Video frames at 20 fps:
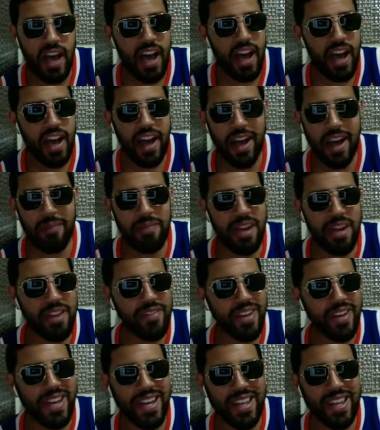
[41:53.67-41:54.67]
Whoever it
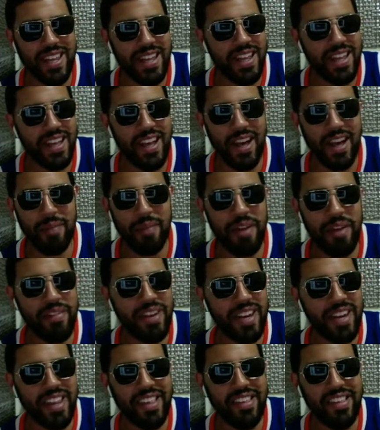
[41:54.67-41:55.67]
is, I'm not even
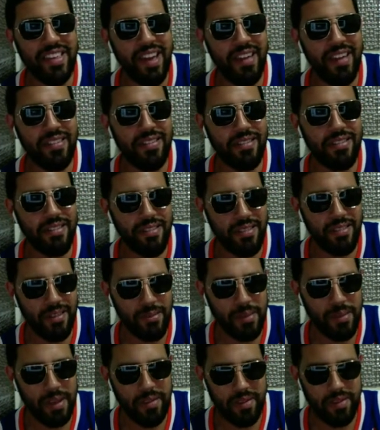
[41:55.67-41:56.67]
gonna guess.
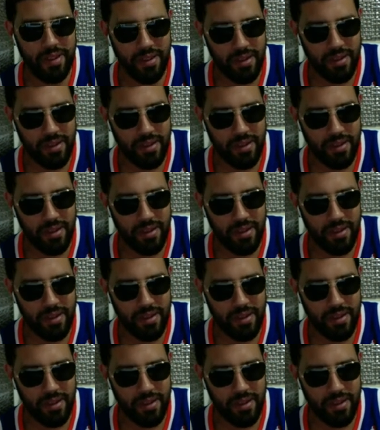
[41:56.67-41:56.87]
I'm not even gonna You're